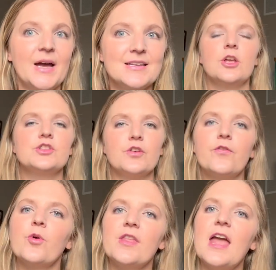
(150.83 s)
But so
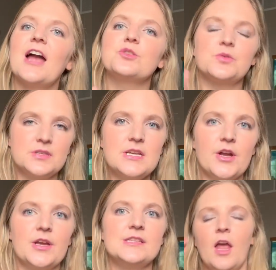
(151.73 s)
for the actual
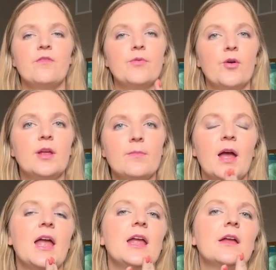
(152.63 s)
series, I've broken
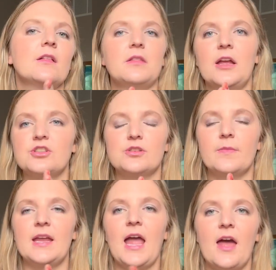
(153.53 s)
my collection,
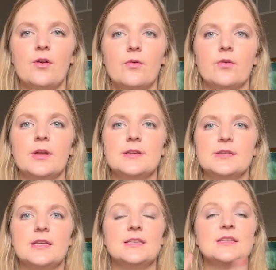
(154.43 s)
my
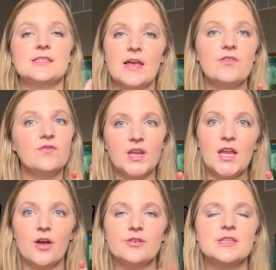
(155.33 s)
categories into seven
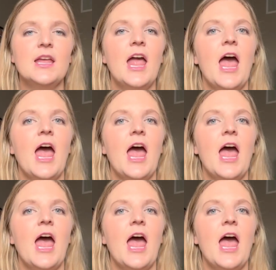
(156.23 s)
videos,